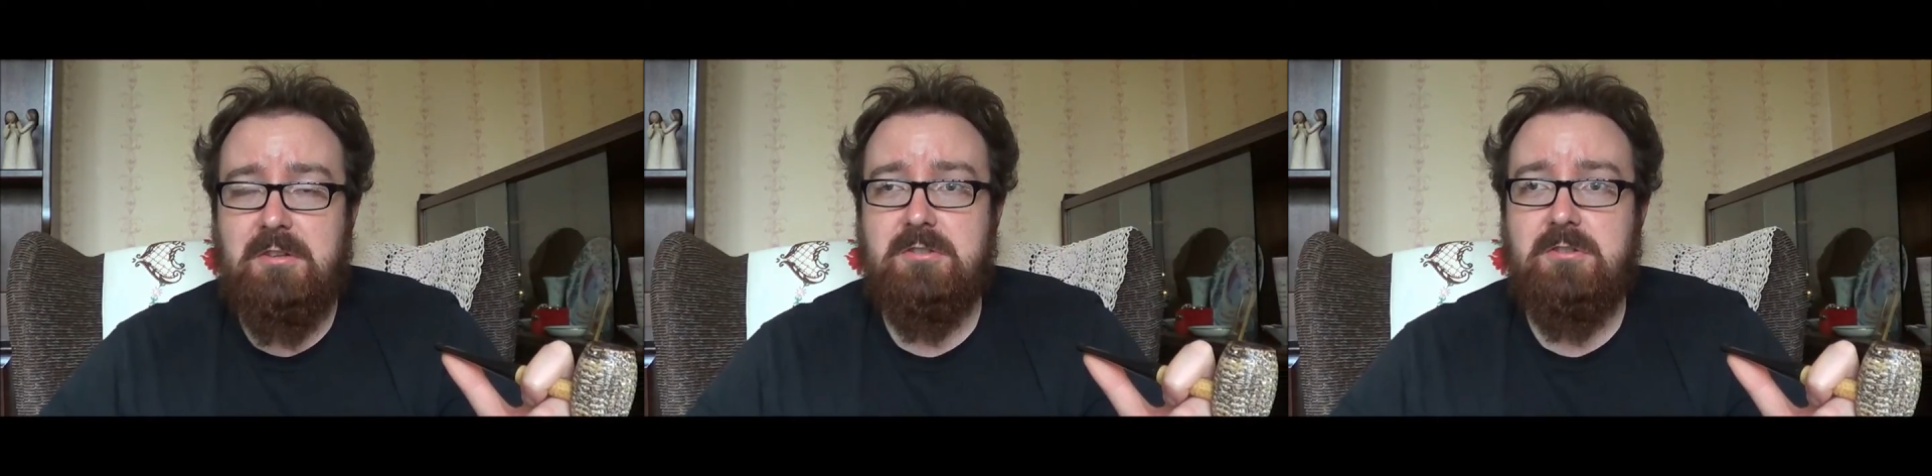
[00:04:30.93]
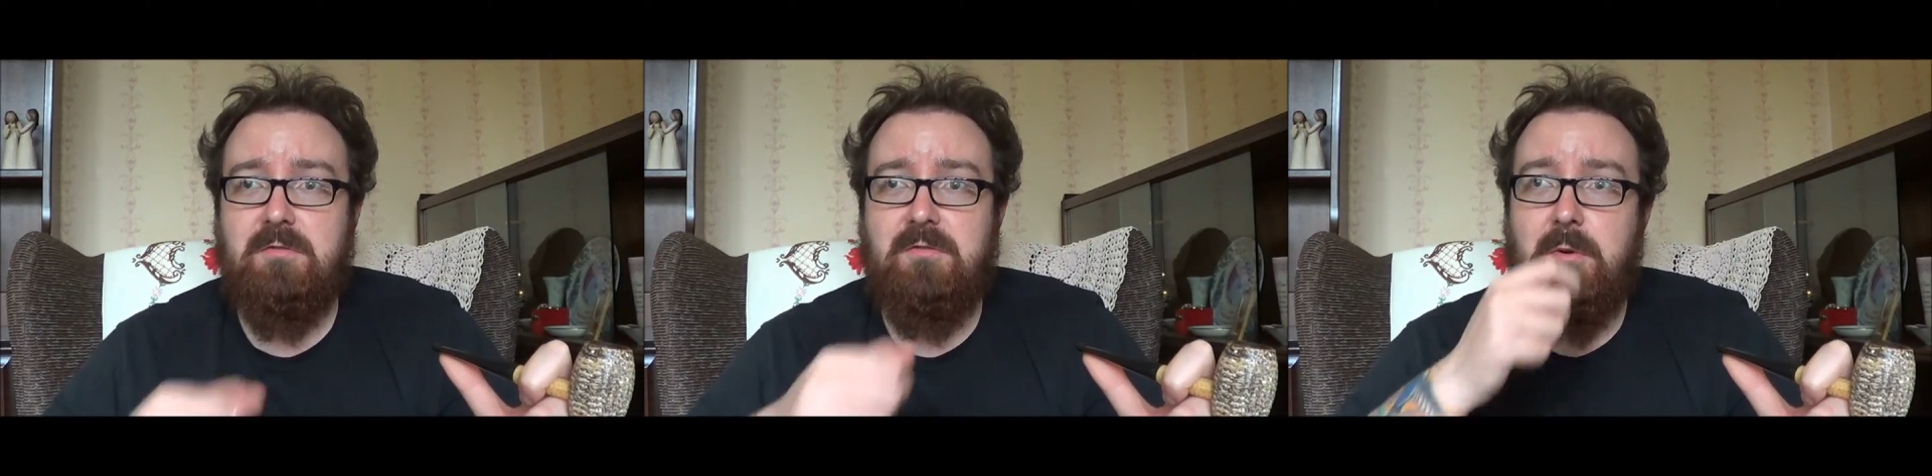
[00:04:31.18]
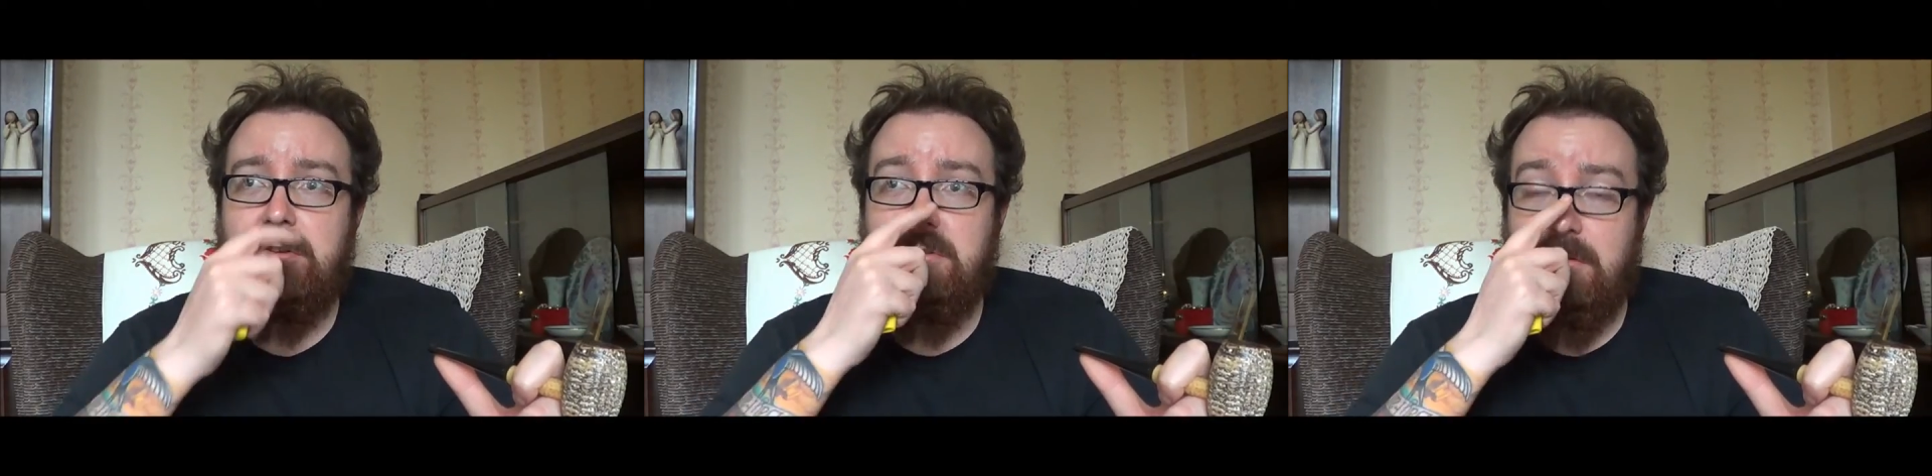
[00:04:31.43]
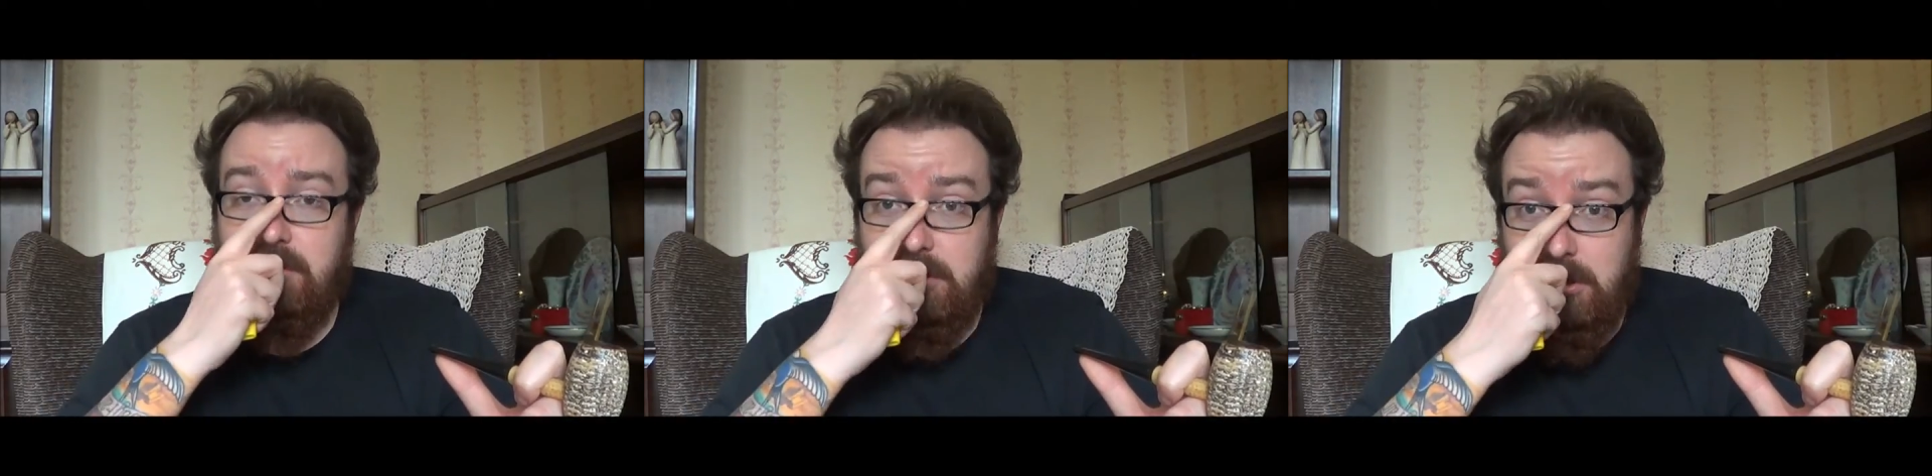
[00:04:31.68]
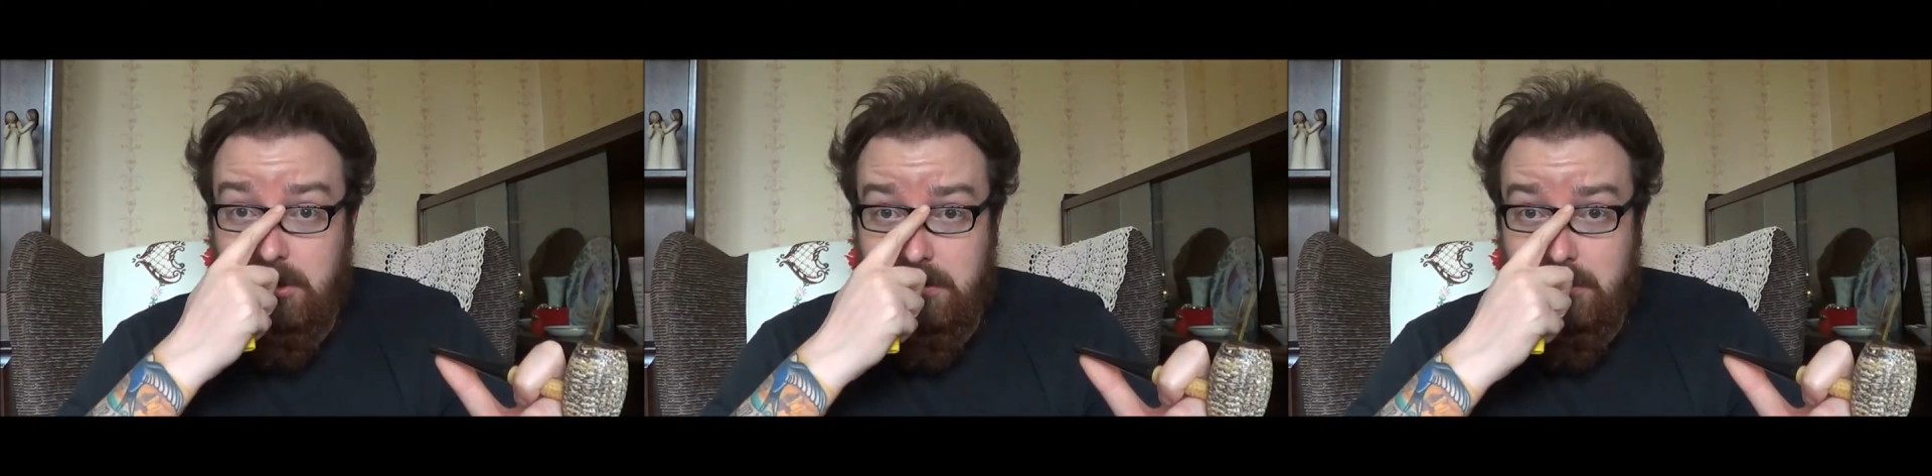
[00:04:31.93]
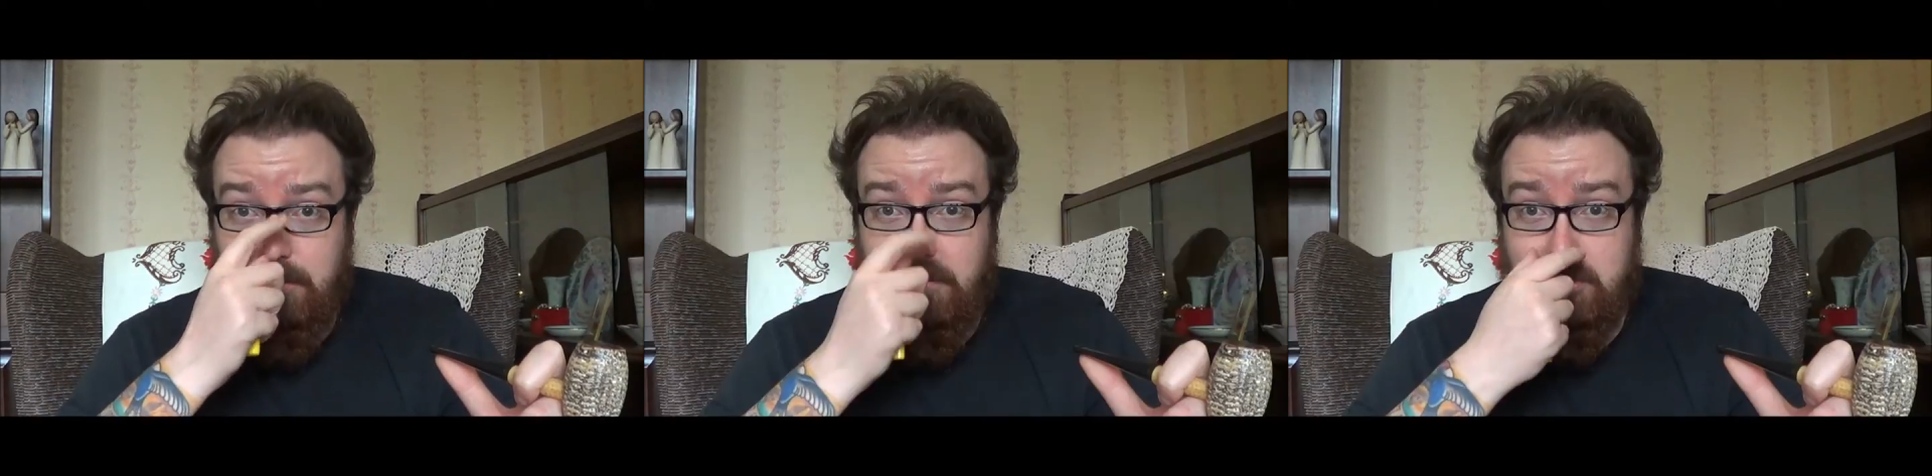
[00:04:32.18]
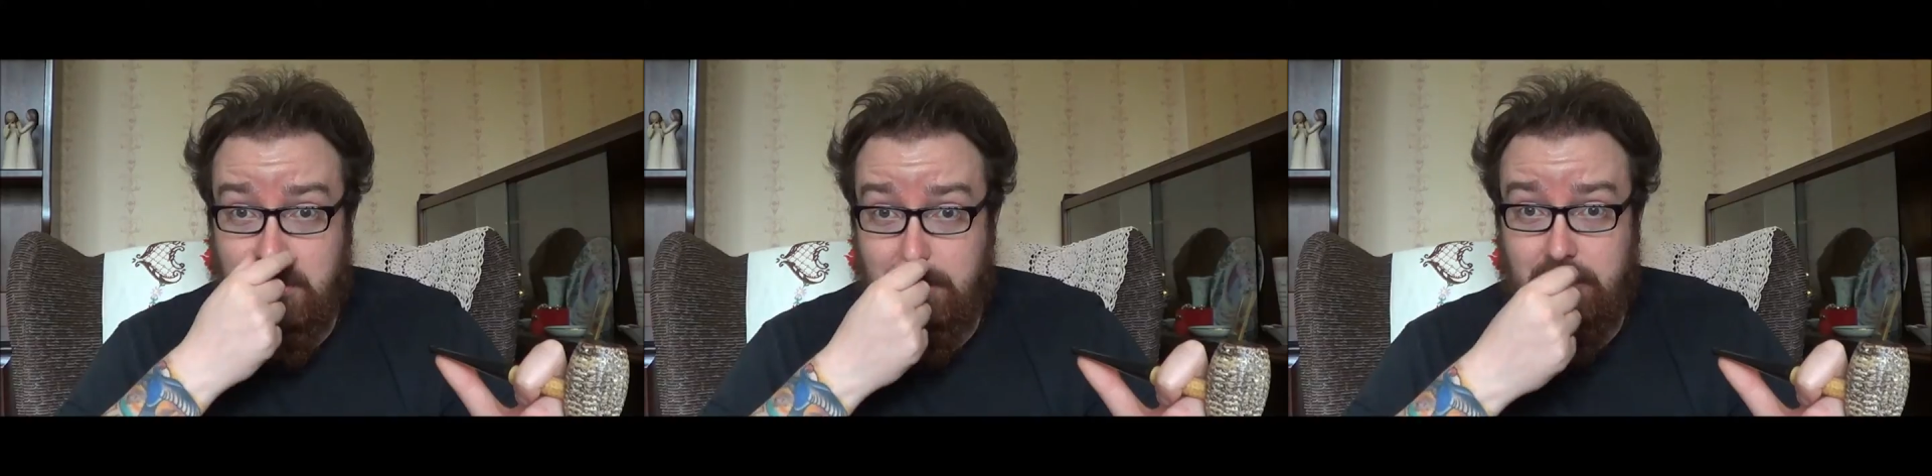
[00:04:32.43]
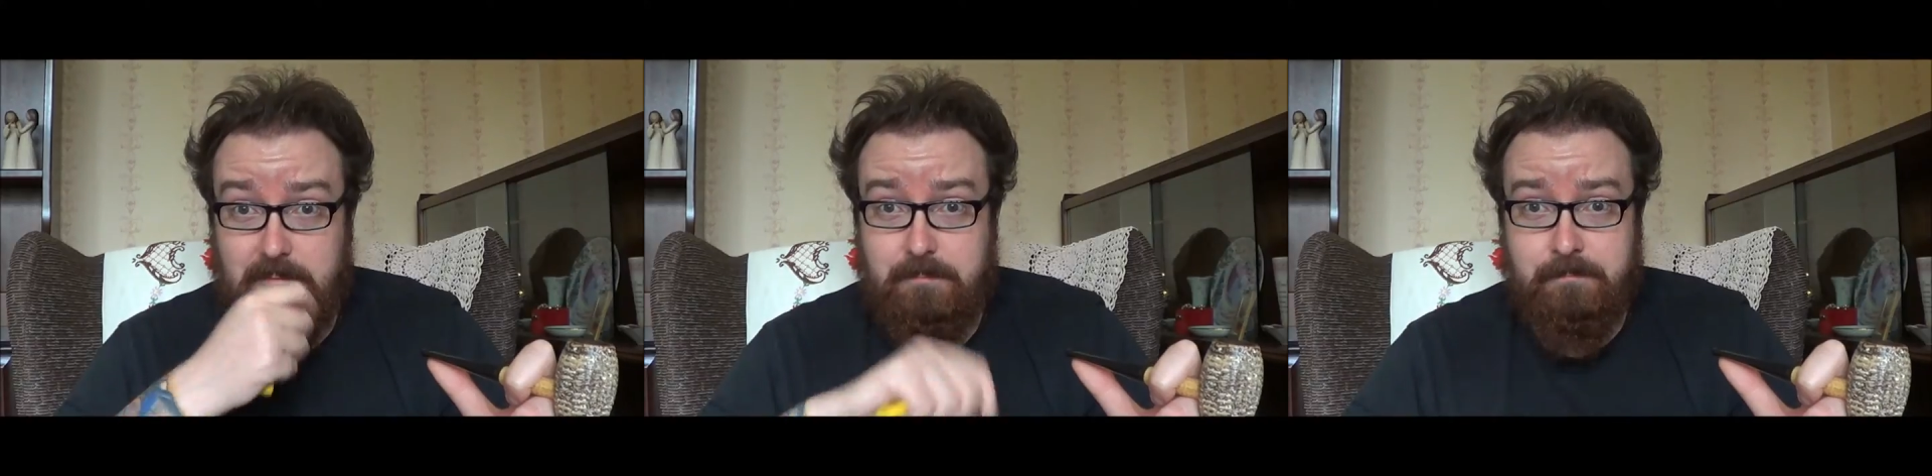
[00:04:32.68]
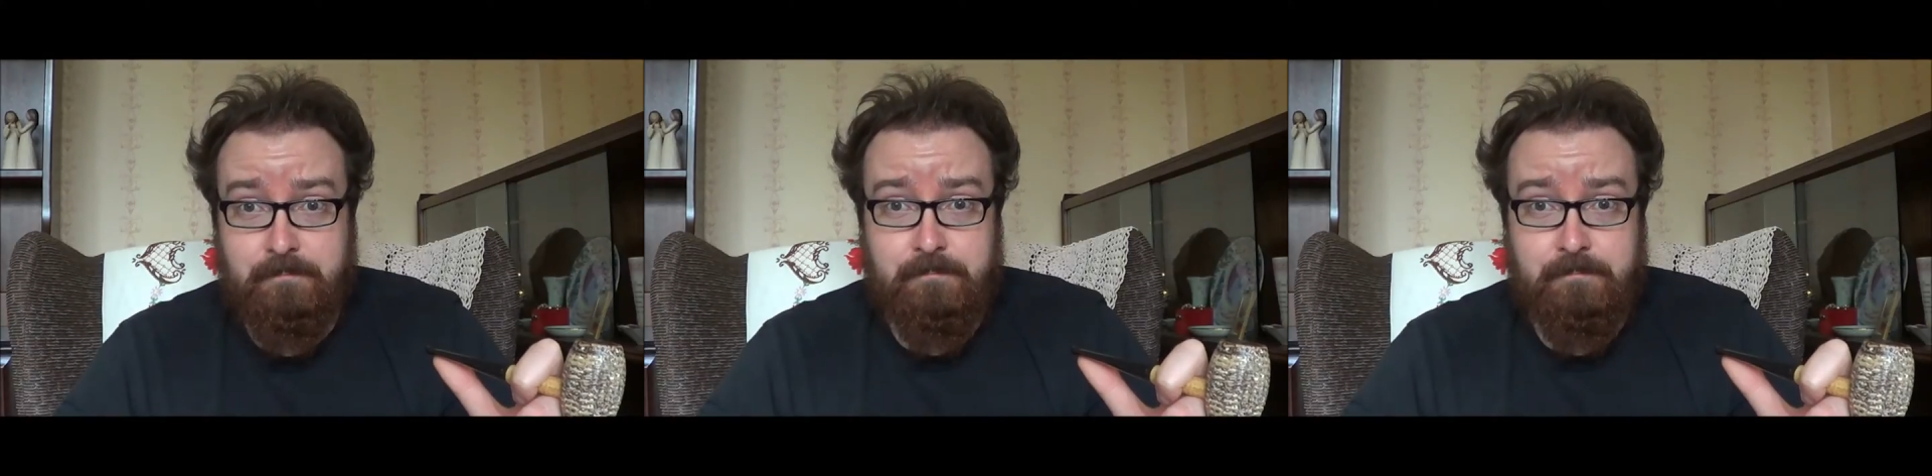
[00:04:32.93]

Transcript: It's good for when you're on the go, like you're travelling.